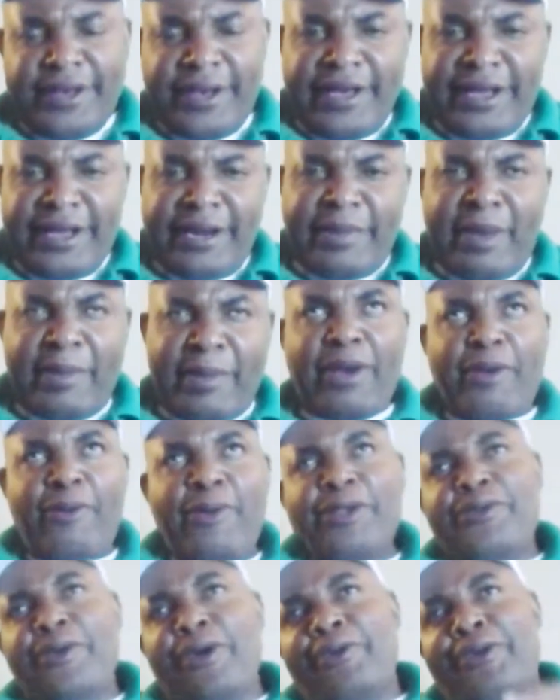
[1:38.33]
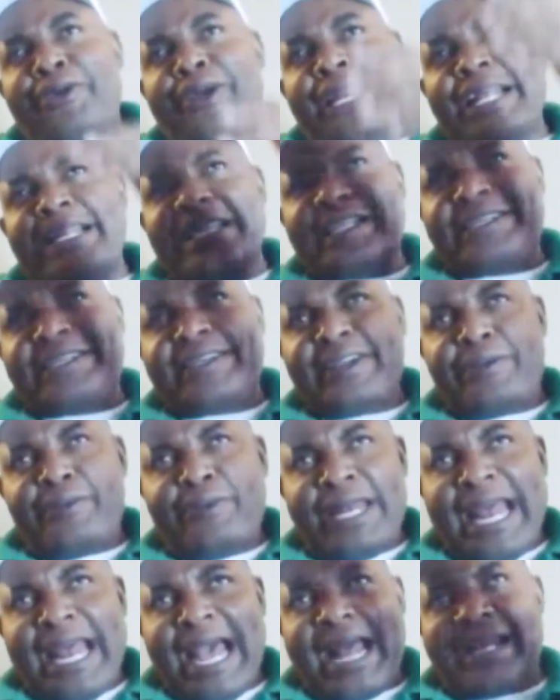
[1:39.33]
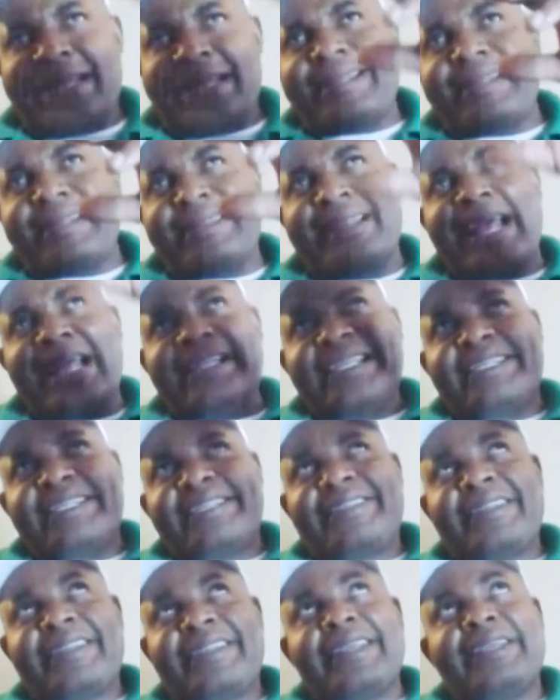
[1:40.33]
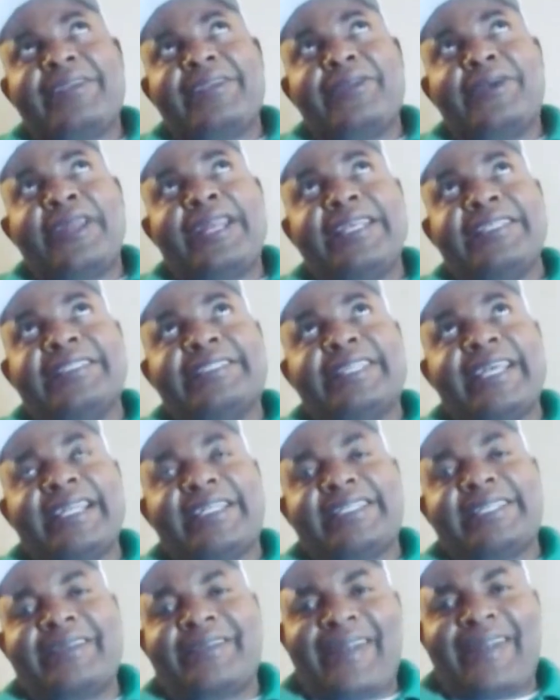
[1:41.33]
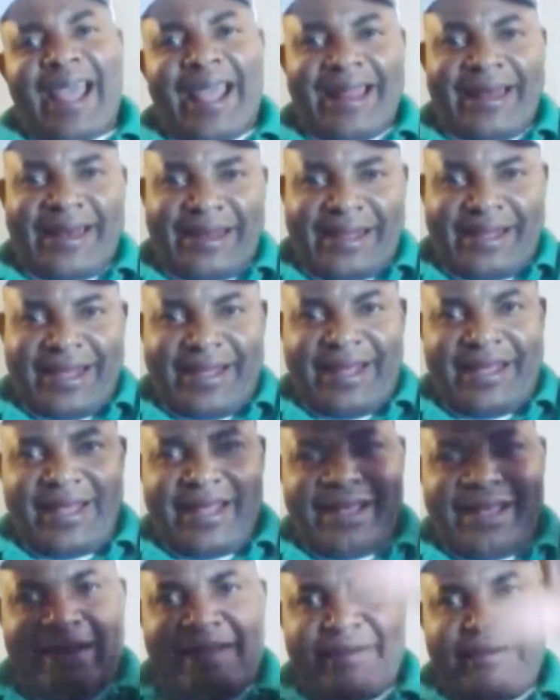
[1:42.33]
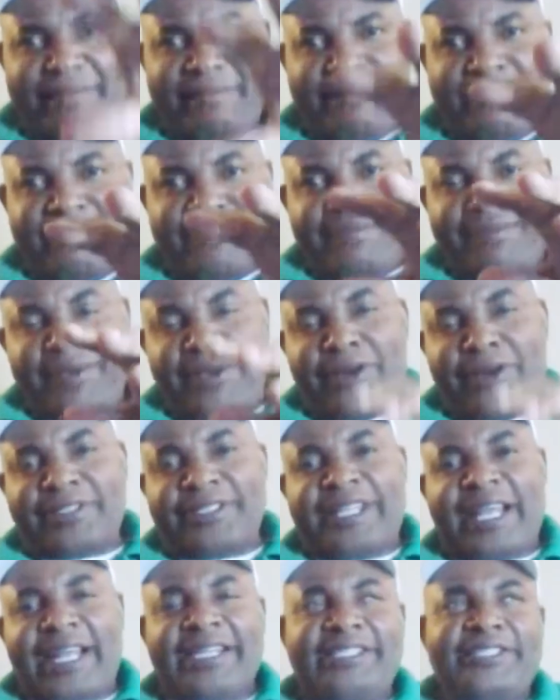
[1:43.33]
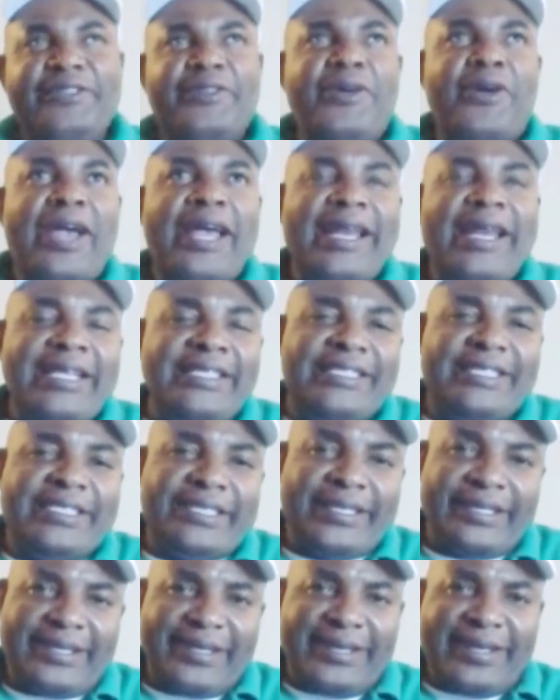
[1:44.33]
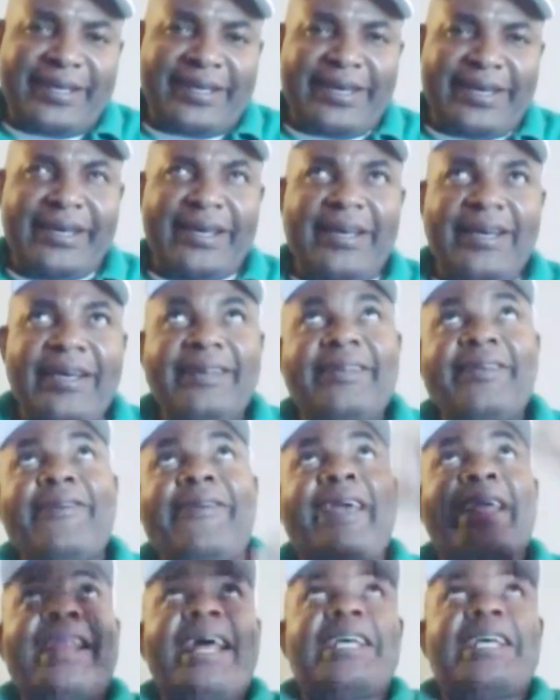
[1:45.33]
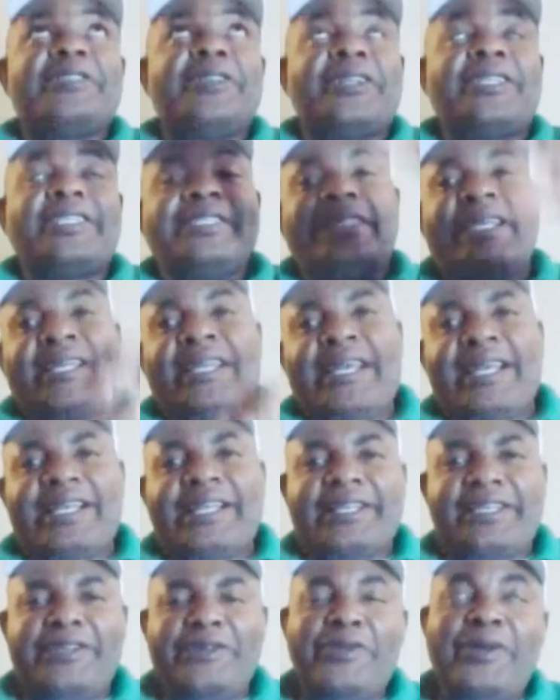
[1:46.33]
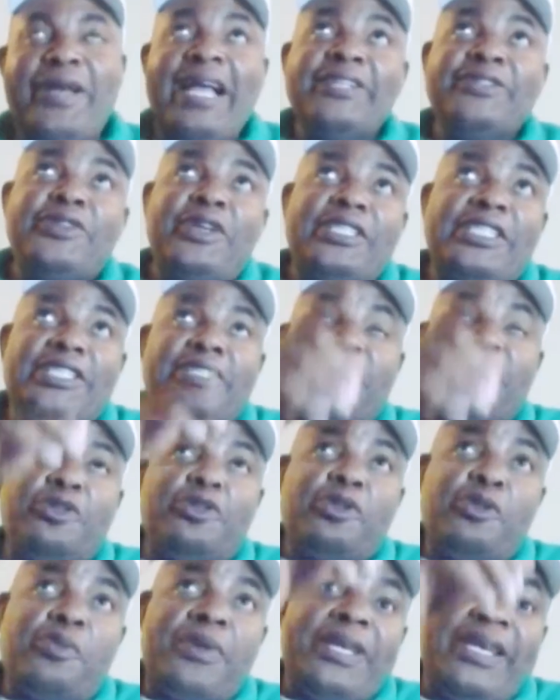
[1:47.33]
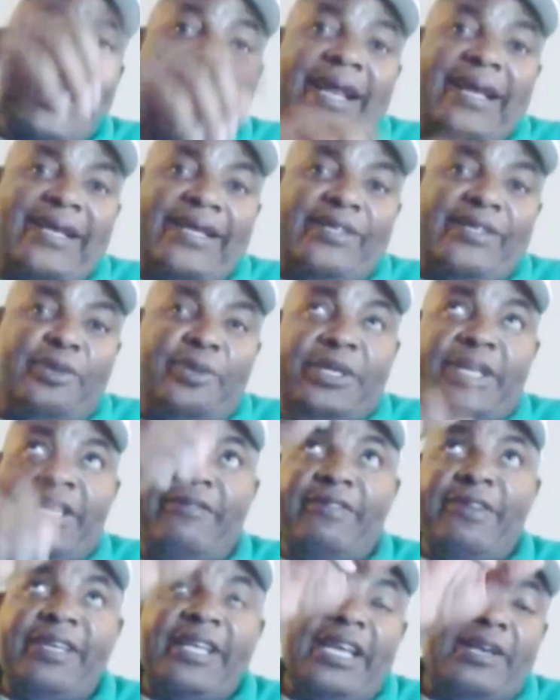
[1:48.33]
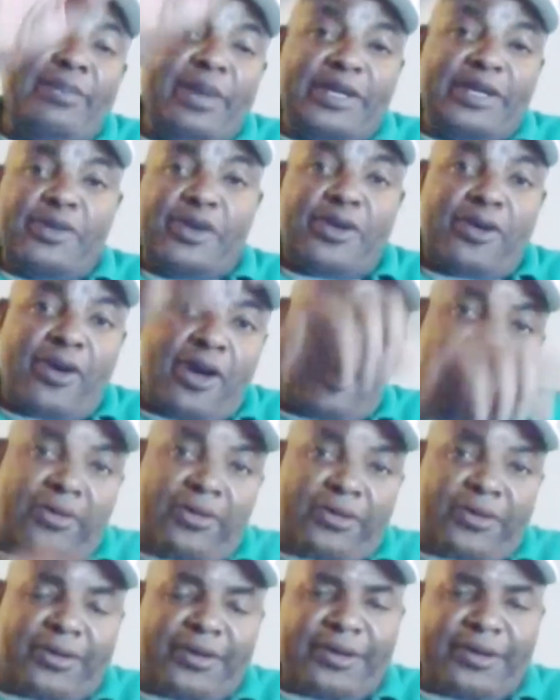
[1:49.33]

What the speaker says: Remember when you are looking at a tree withered, at a tree, in a state dried, because there is no energy. The rain has not descended. You can judge it to be dead, to be living dead, but you're wrong.